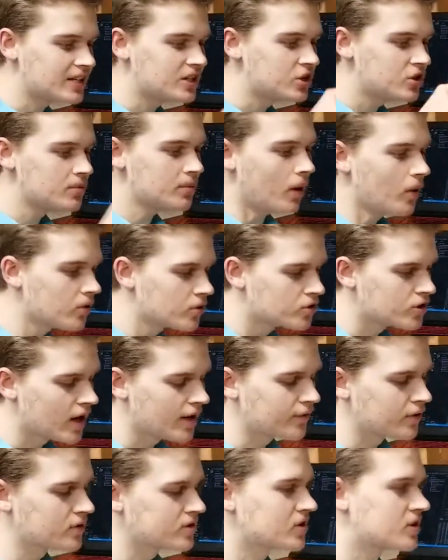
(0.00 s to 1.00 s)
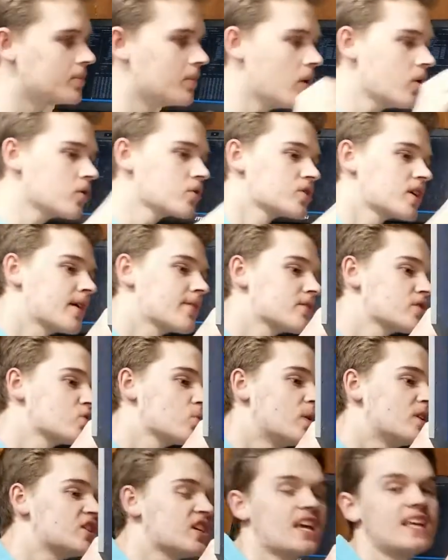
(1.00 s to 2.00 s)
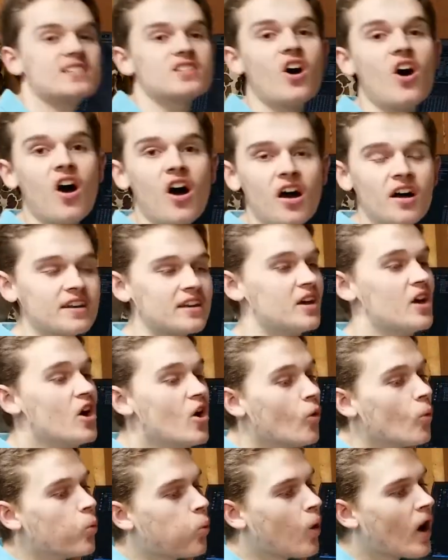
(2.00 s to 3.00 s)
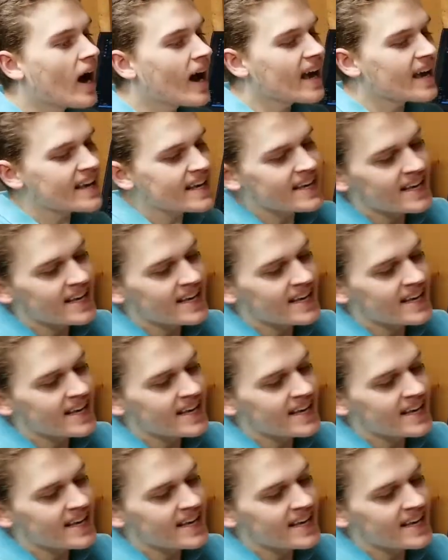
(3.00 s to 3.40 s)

to the motor drivers. The motor driver switch is on. Why